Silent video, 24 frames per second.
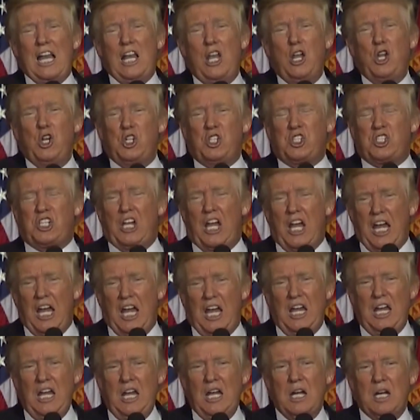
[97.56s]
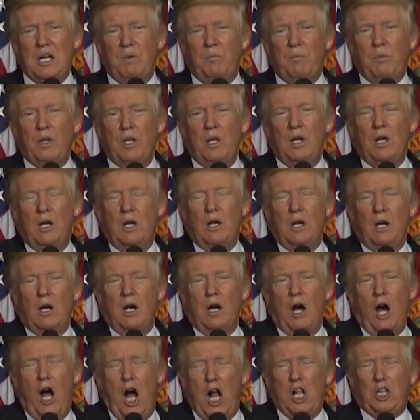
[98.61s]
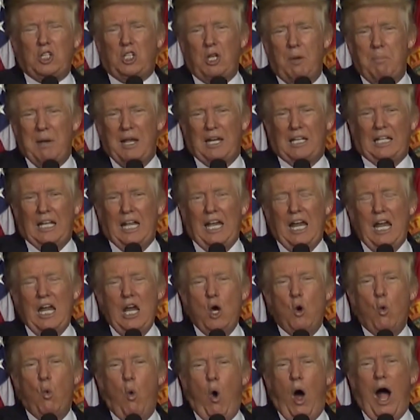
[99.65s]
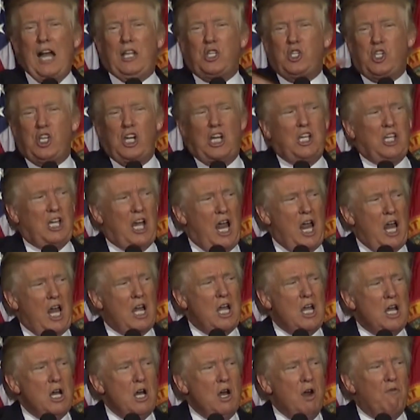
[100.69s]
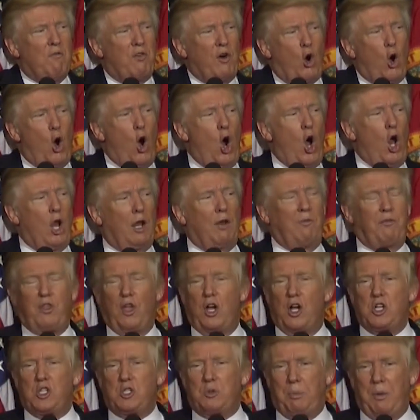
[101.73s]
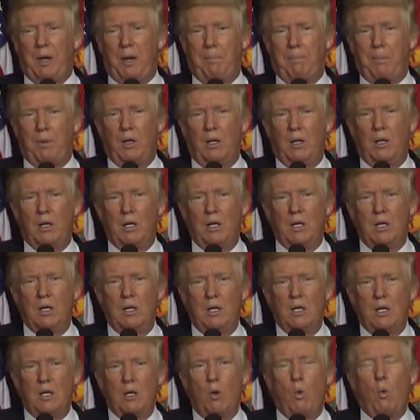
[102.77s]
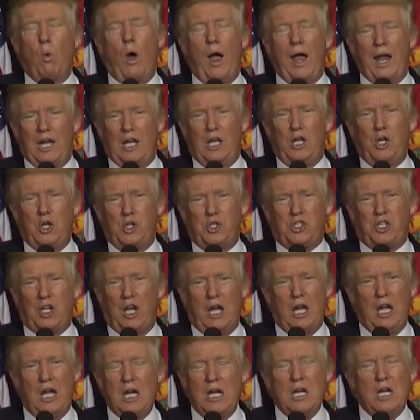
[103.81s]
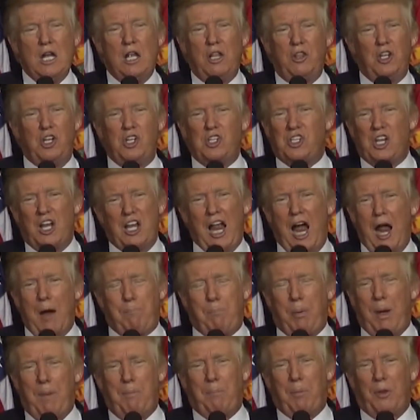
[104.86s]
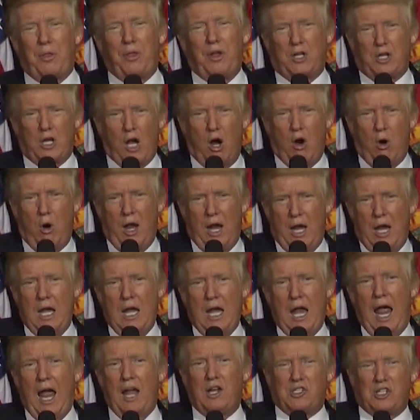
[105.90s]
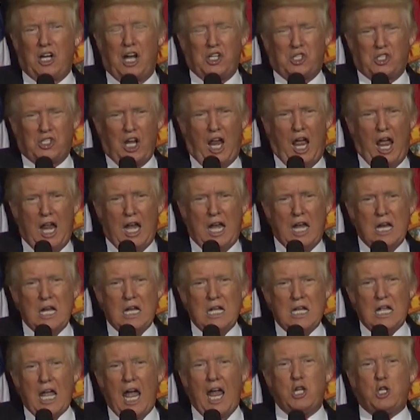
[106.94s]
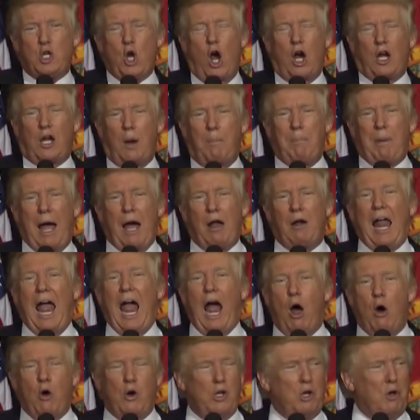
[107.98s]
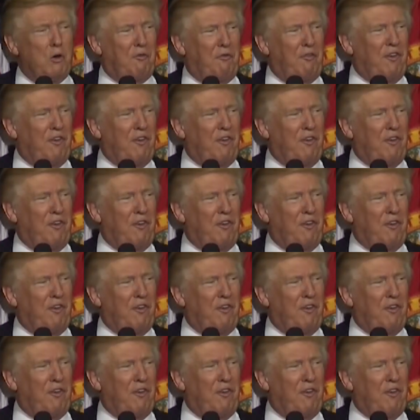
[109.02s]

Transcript: till you see ultimately what she did for all of those people. Wait till you see. These are not people that go in, as I said, and talk about how are you